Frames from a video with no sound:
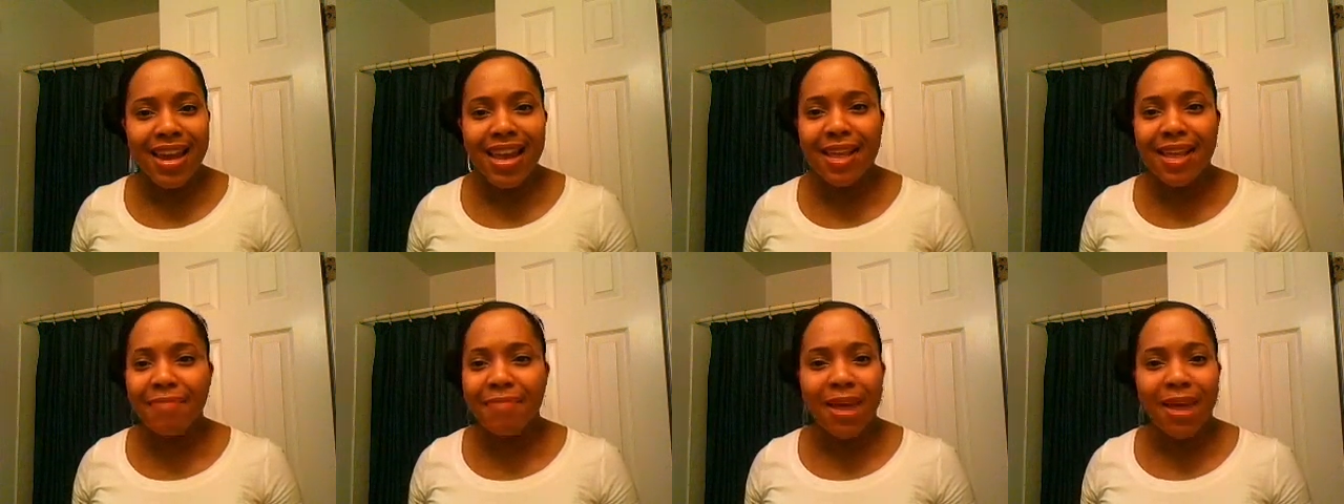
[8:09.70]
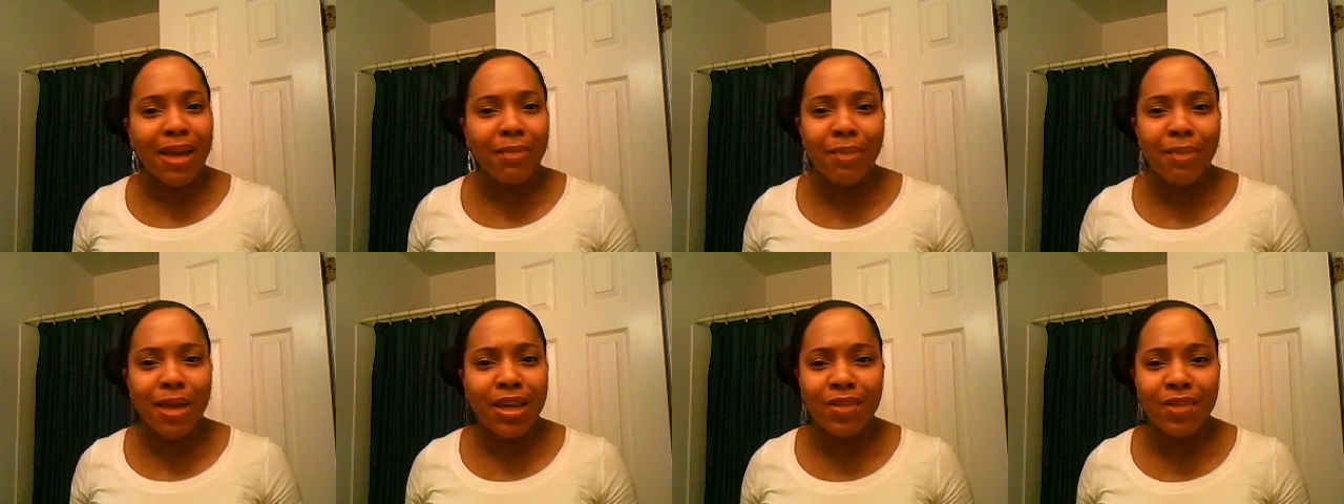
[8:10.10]
It may
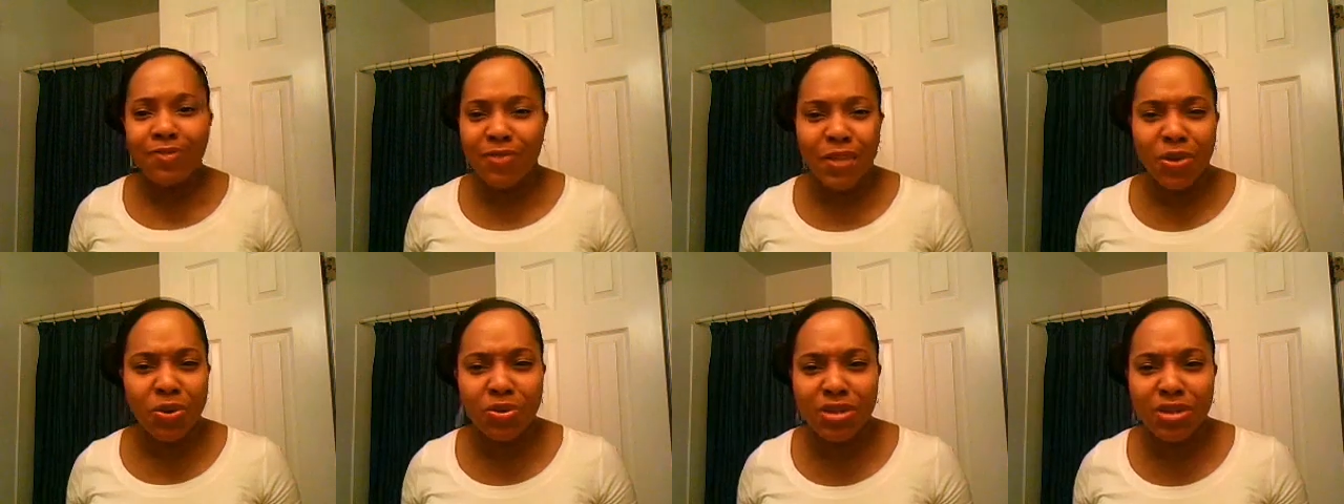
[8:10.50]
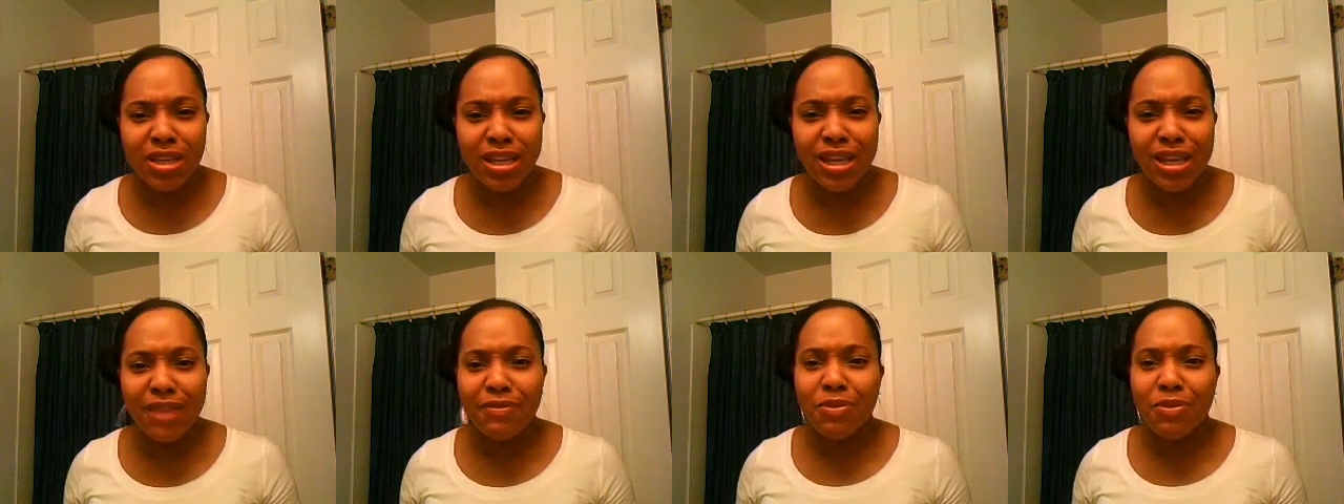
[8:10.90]
be
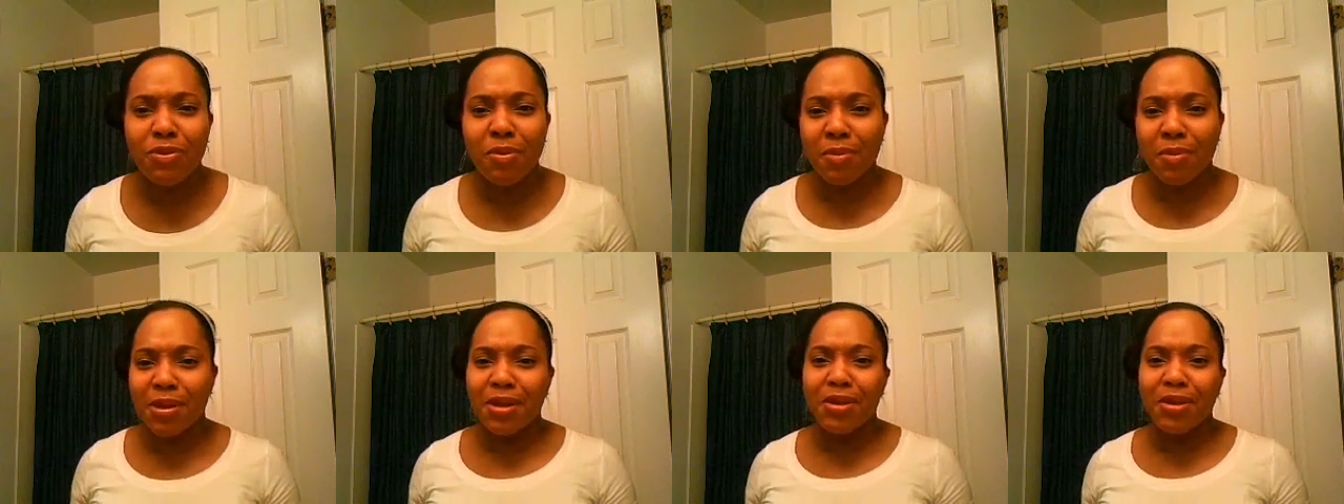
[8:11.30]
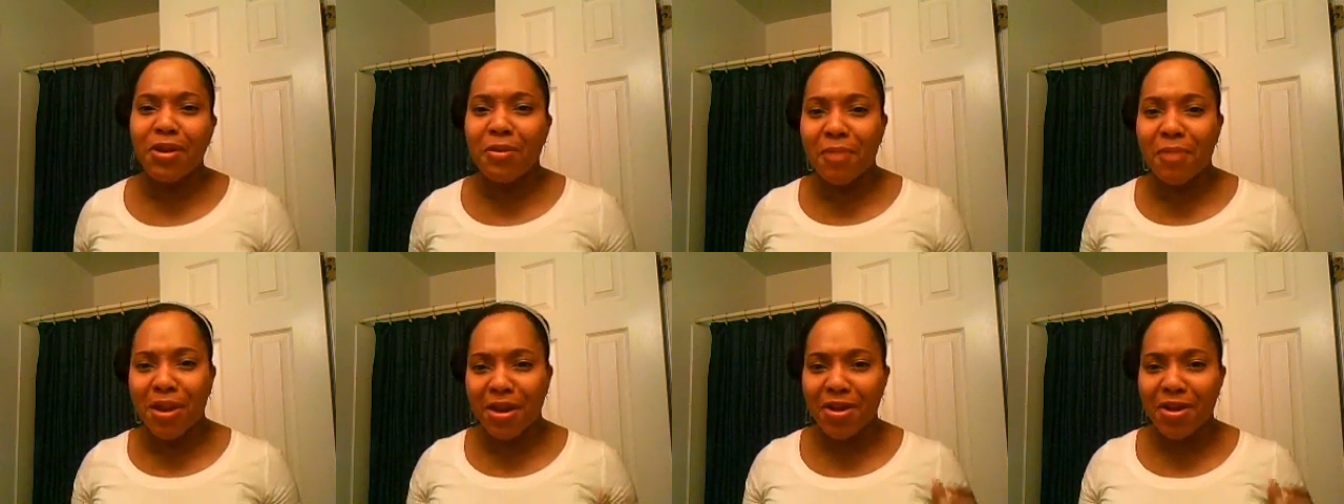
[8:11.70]
confusing. If you want me to
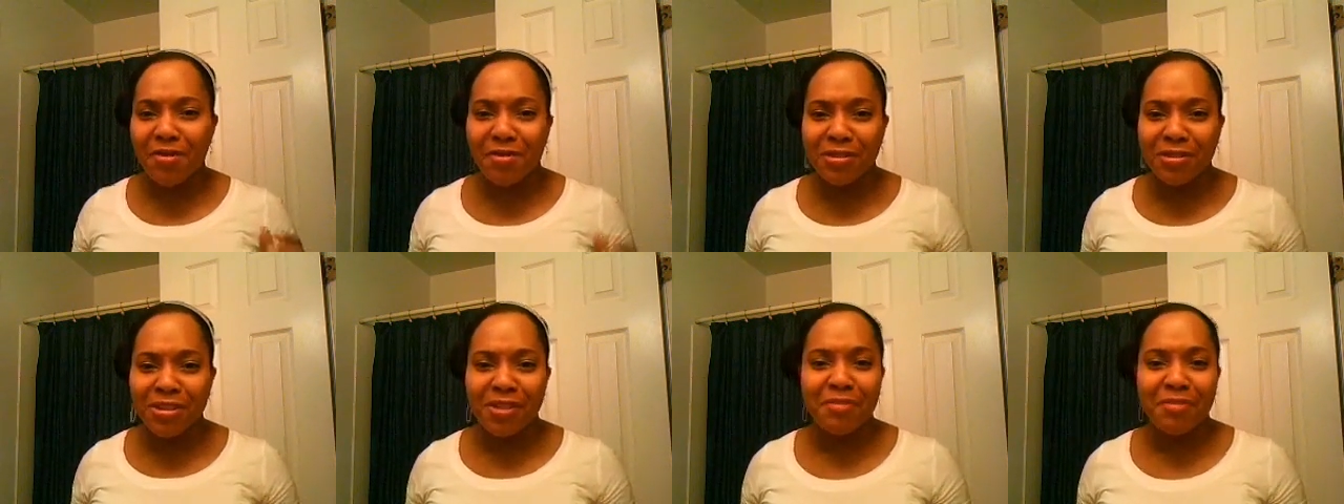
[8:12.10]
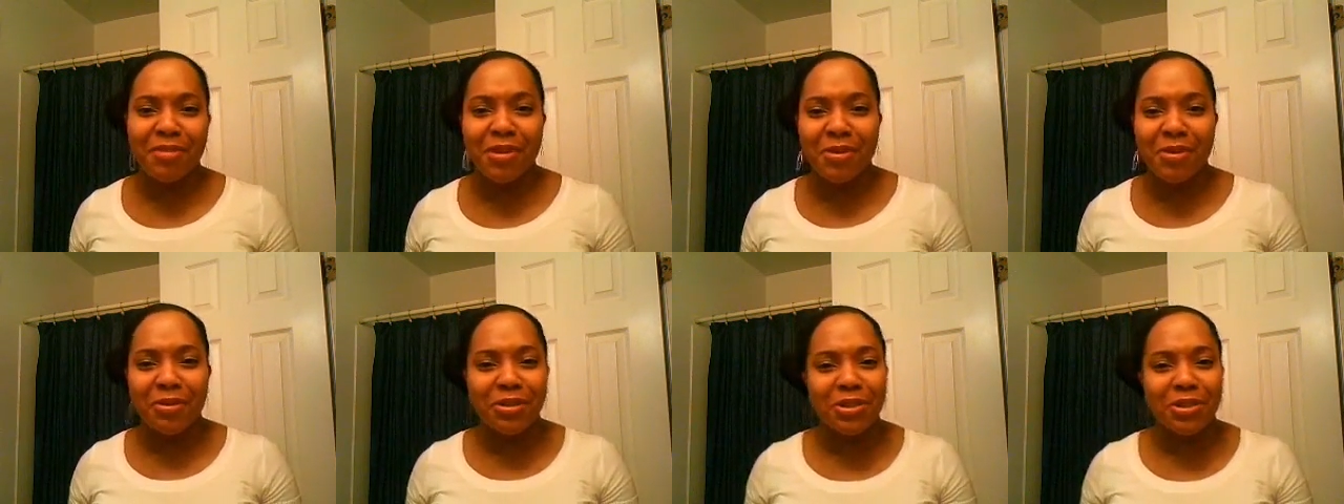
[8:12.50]
go back over
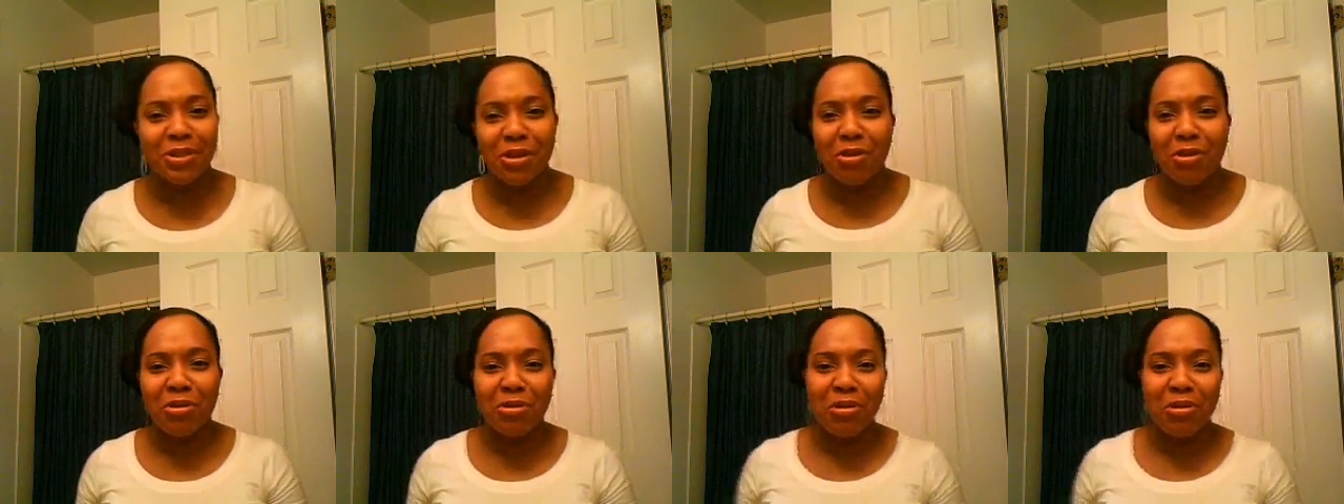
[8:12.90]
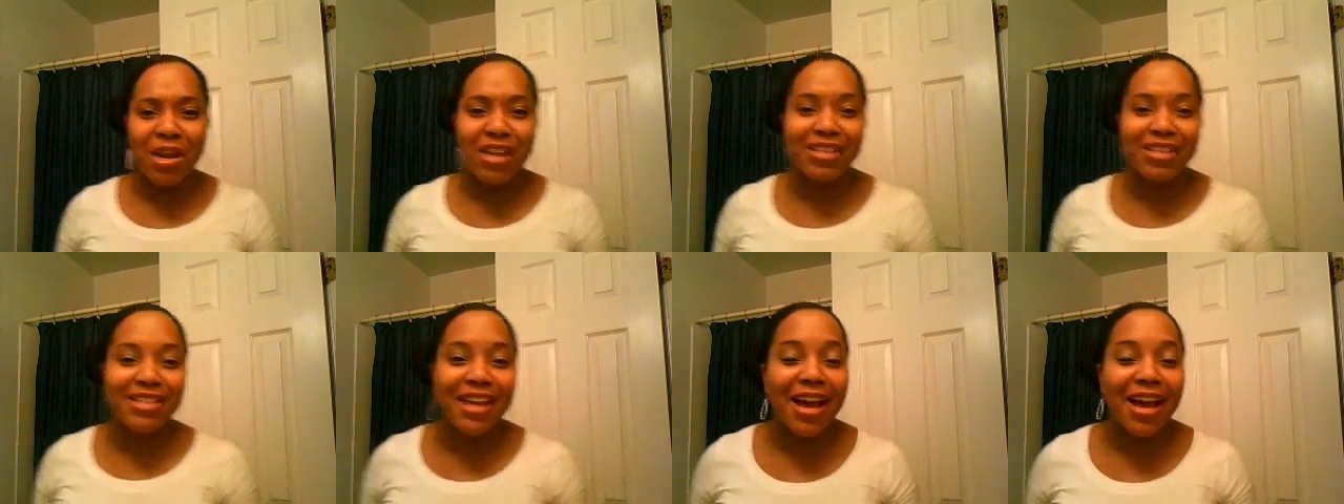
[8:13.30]
something or show you
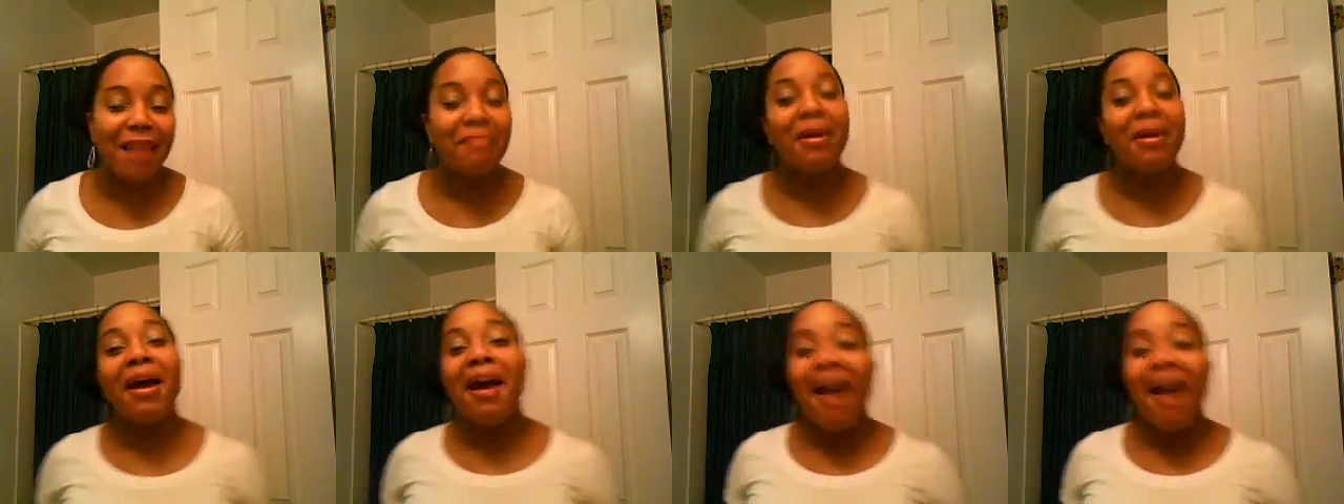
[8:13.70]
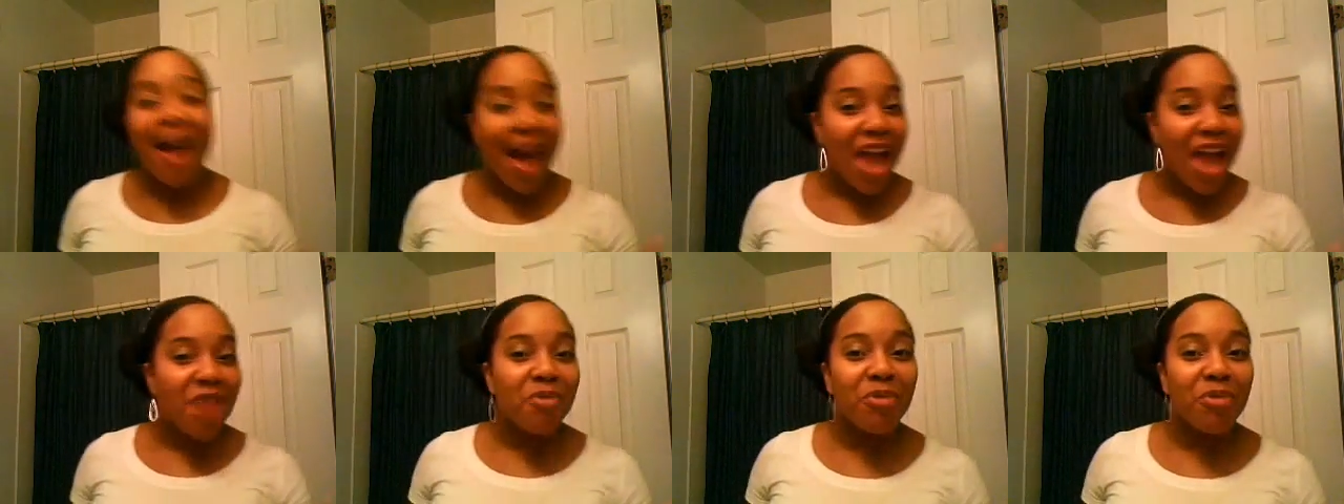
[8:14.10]
next time,
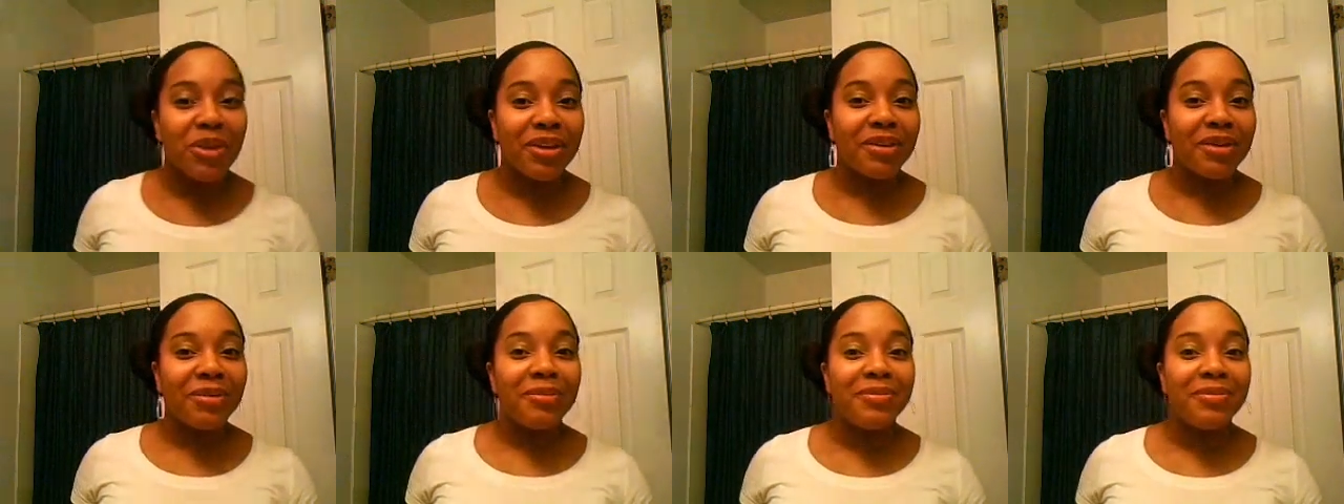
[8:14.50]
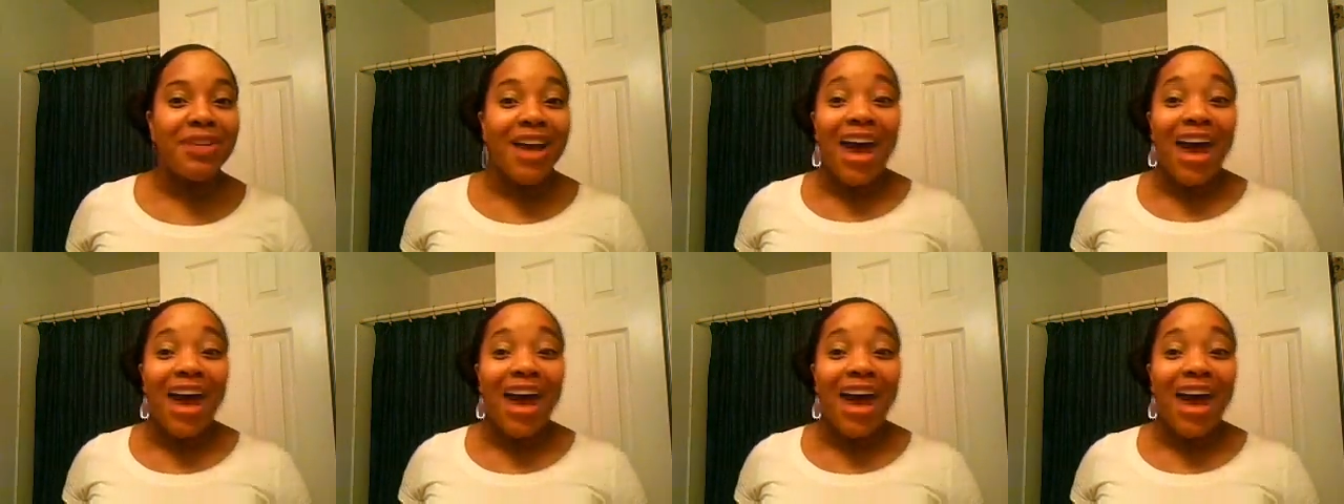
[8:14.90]
I will.